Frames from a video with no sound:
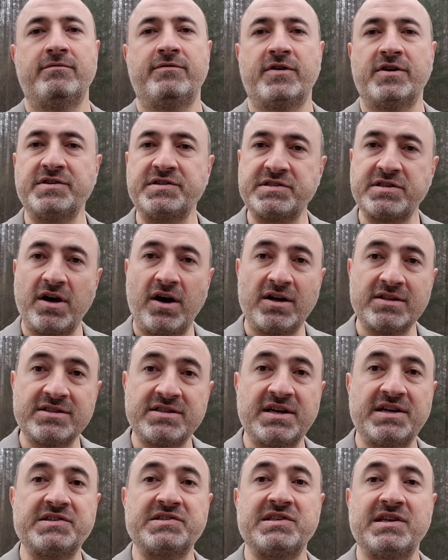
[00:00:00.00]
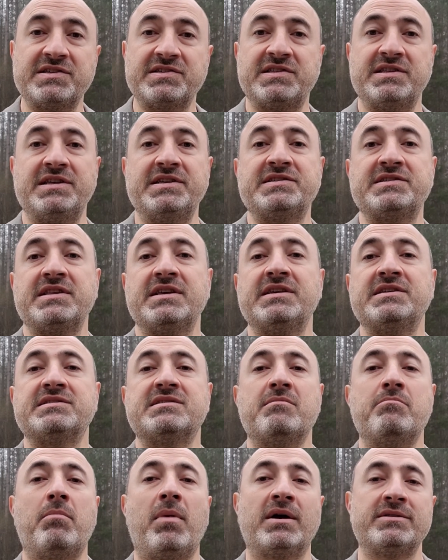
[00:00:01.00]
First on Tesla's list
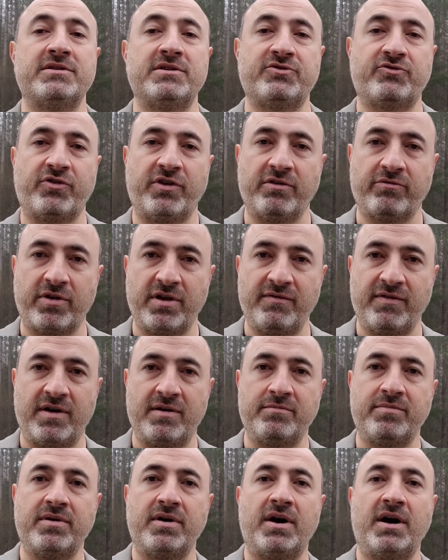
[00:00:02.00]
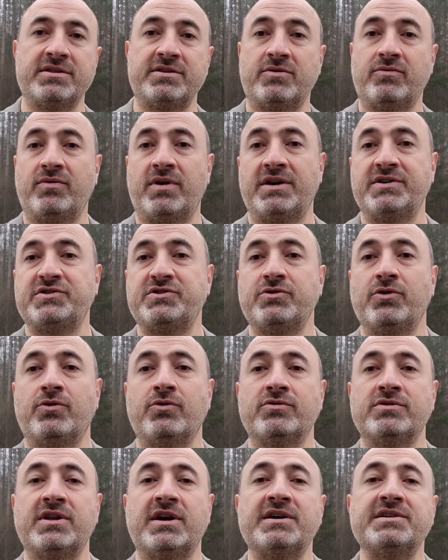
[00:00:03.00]
is the Model 3 revamp, otherwise
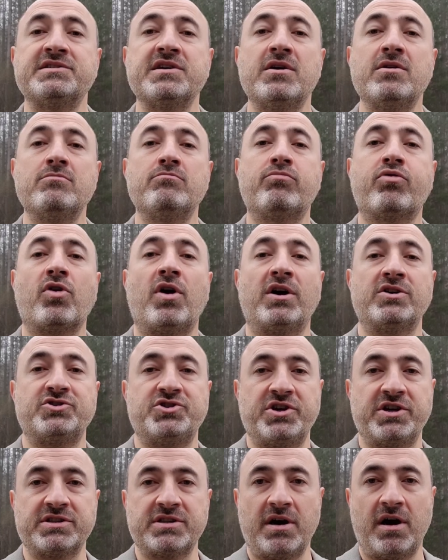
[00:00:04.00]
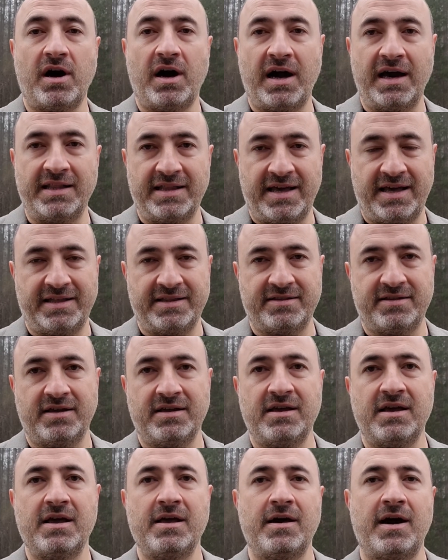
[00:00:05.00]
known as Project Highland.
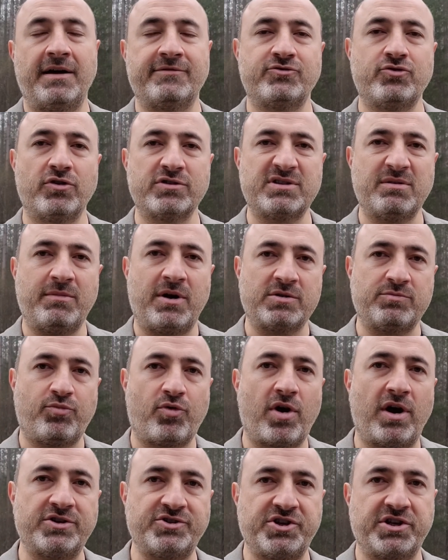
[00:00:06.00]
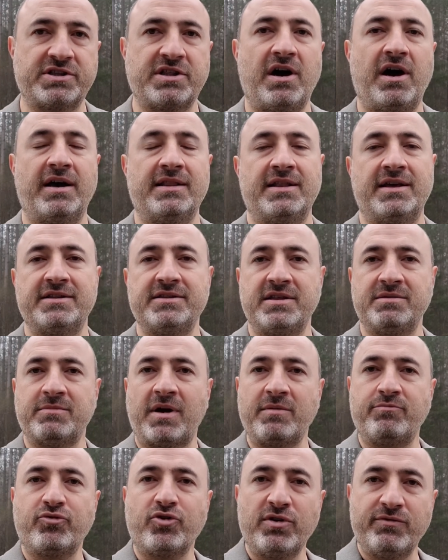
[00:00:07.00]
I've talked about Project Highland
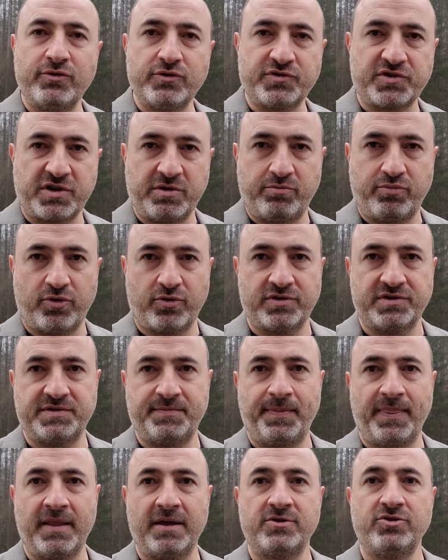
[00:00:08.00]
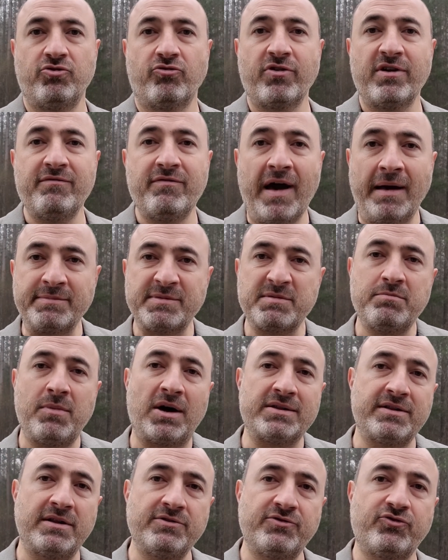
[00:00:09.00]
in my previous reports. The revamped
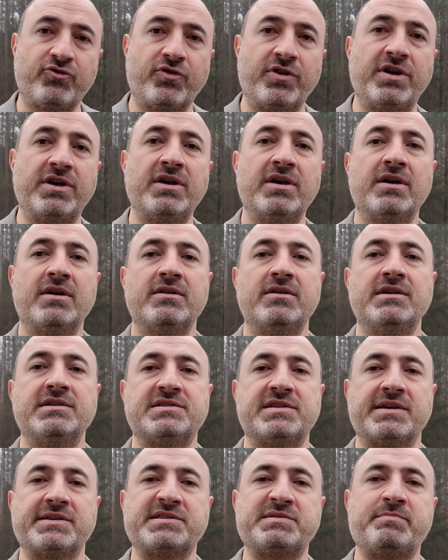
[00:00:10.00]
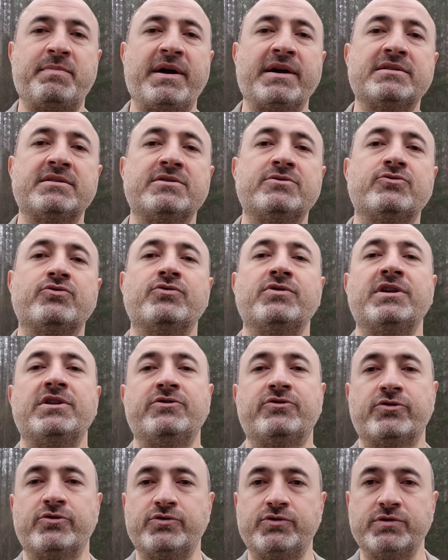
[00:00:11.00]
Model 3 is expected to
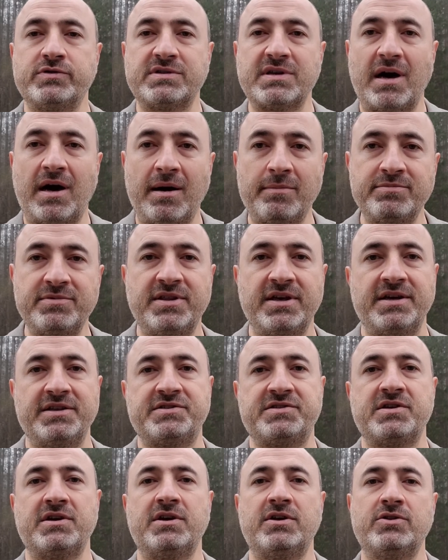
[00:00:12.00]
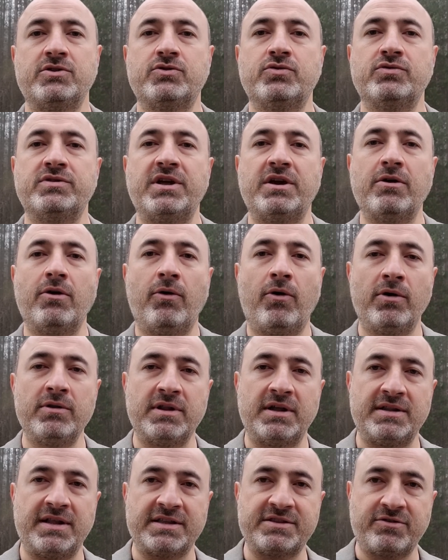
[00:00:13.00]
introduce updates to the
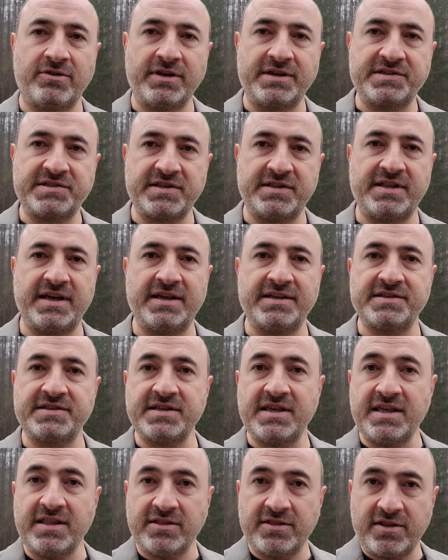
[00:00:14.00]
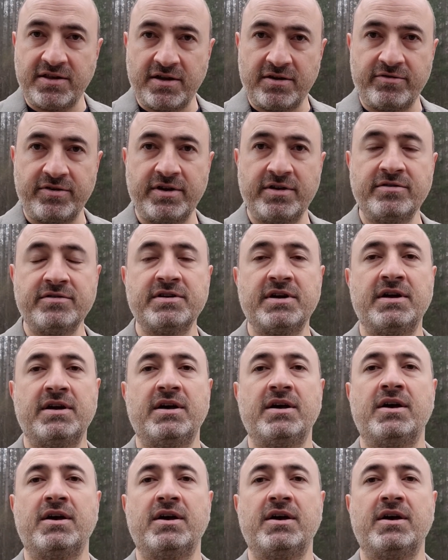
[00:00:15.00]
all-electric sedan's interior,